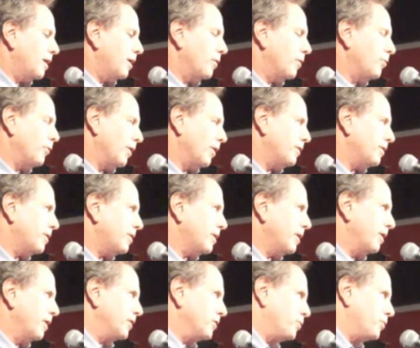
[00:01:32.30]
her brother, her
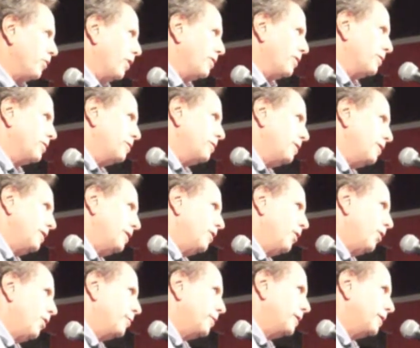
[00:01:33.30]
youngest brother, in
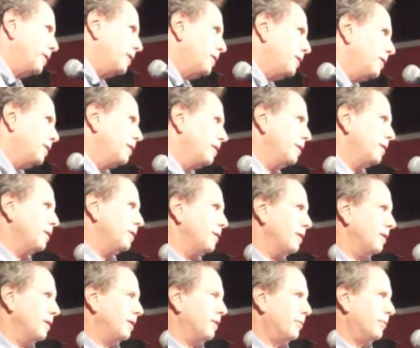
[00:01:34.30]
Normandy,
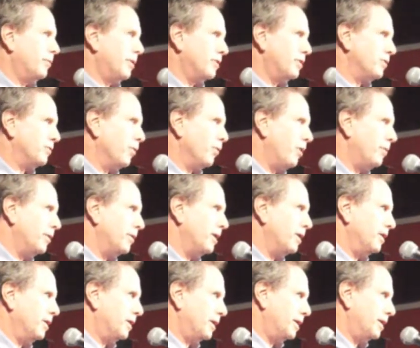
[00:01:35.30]
the beach in
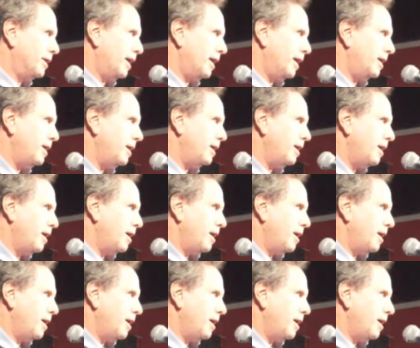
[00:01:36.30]
Normandy on D-Day.